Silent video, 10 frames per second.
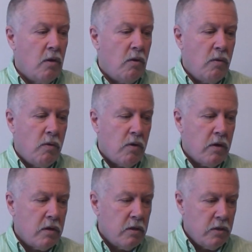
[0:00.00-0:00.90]

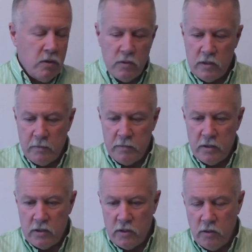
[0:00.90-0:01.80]
or do something
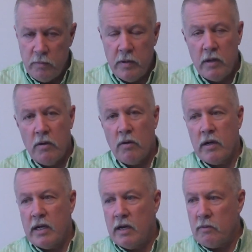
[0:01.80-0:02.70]
stupid, or
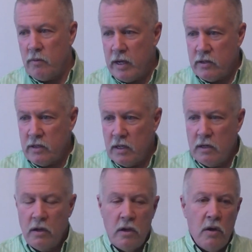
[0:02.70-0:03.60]
get arrested,
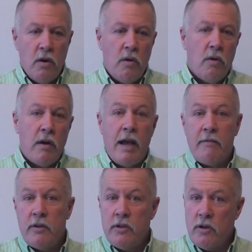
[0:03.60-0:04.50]
or have
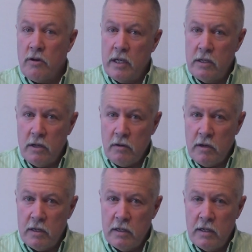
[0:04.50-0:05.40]
a dirty
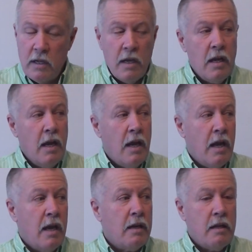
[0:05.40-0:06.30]
urine,
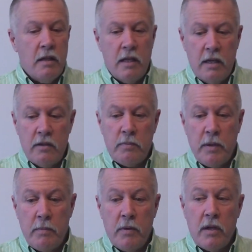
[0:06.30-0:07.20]
and these
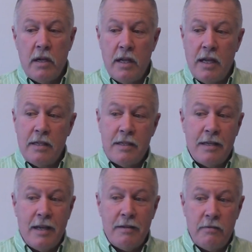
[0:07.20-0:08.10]
people are then
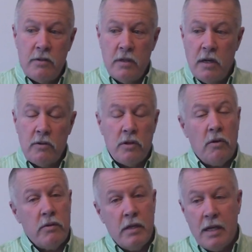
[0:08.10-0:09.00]

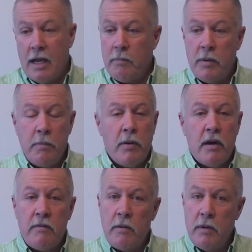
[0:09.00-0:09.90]
told you can't be a part
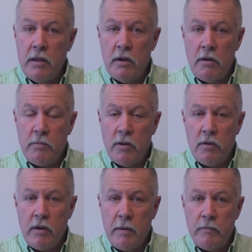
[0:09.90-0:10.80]
of our methadone
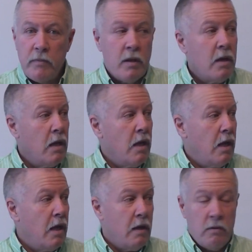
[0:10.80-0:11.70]
program.
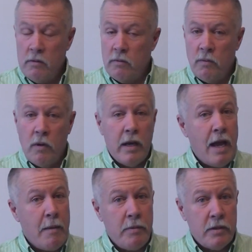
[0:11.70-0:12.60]
And what
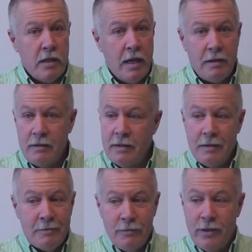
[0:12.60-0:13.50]
happens then?
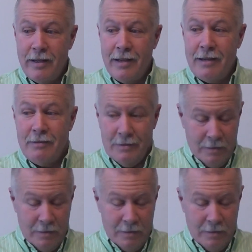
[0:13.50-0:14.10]
Within